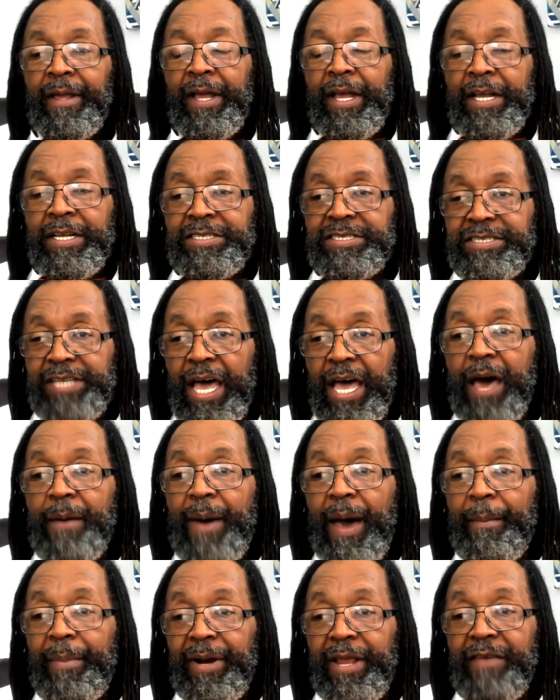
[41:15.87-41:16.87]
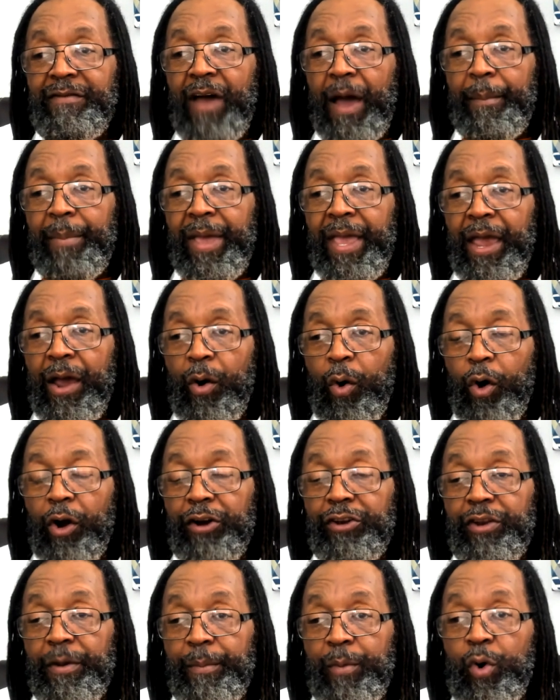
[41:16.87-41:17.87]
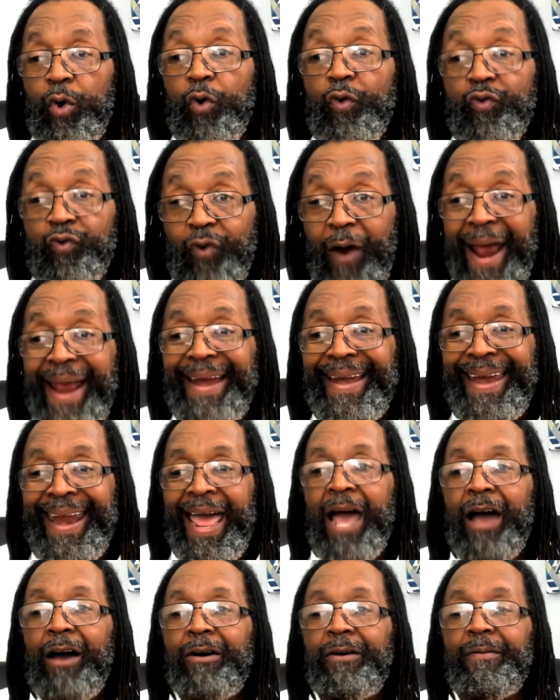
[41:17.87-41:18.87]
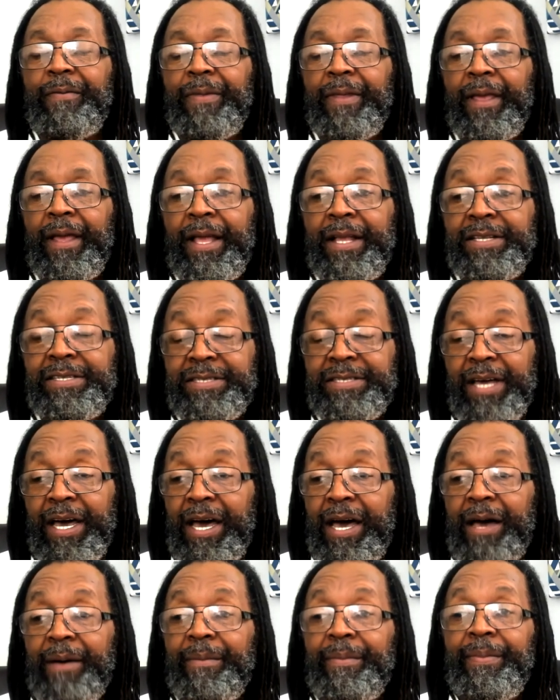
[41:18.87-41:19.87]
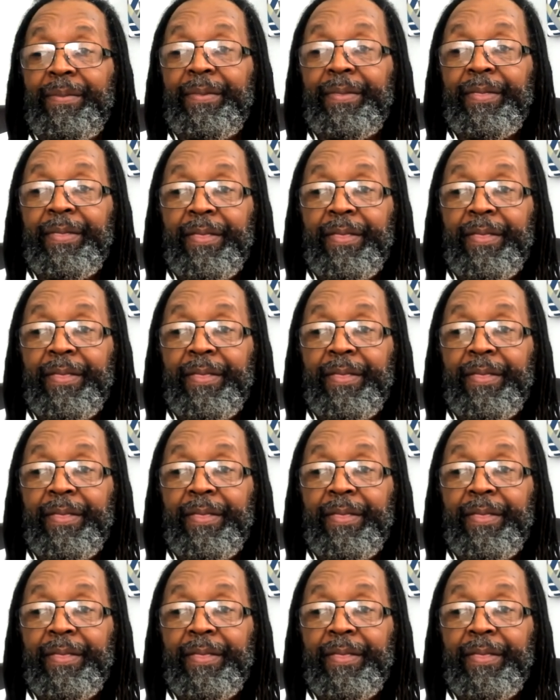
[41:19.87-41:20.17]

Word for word: Some, I believe, are being ordered to move right now, and some